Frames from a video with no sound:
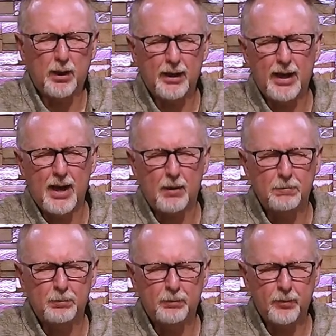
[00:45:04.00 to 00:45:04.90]
out.
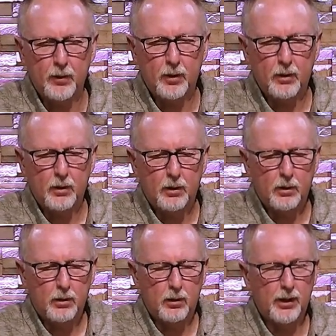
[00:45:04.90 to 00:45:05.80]

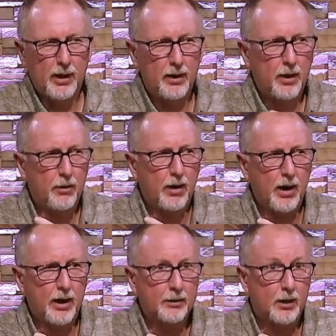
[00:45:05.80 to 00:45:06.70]
Oh, I got another eye.
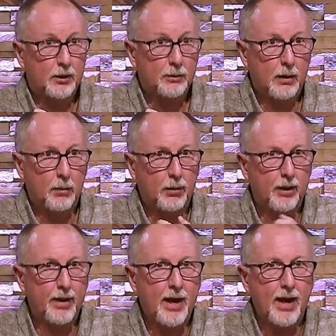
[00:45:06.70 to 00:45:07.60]
That's causing me. I'll pluck
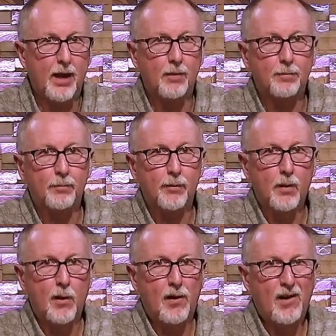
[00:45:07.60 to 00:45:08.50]
that out.
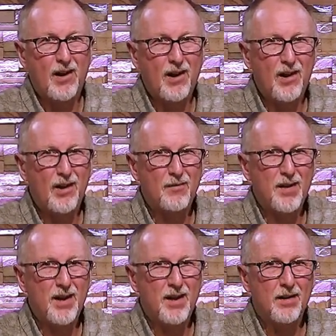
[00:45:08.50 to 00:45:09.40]
Oh
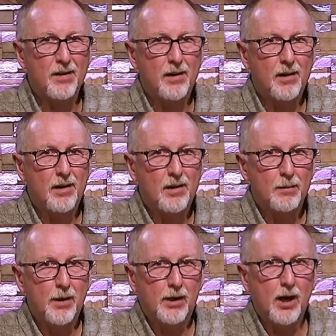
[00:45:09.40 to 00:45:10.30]
man,
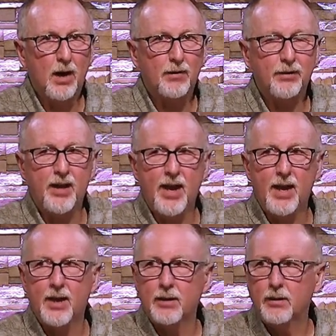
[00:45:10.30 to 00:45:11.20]
better cut off this
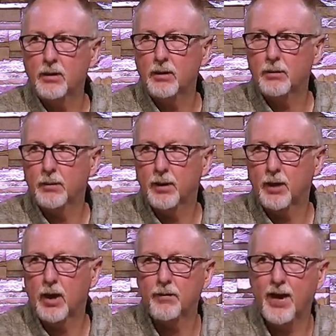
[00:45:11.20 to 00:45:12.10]
hand. Better
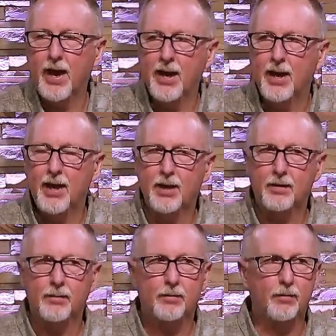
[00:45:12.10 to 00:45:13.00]
cut off that hand.
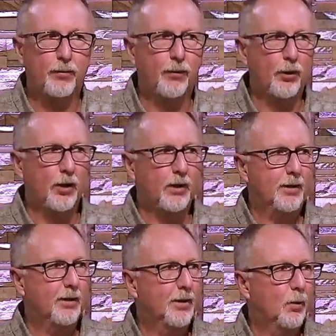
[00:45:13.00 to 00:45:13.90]
Foot.
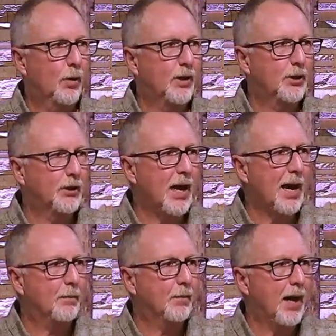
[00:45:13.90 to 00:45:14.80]
Where do you
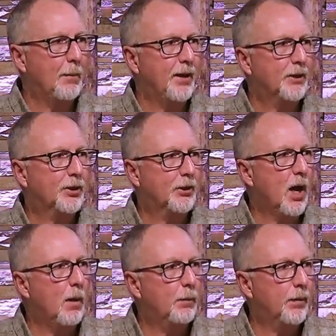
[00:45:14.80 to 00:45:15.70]
stop? I'd be a stump.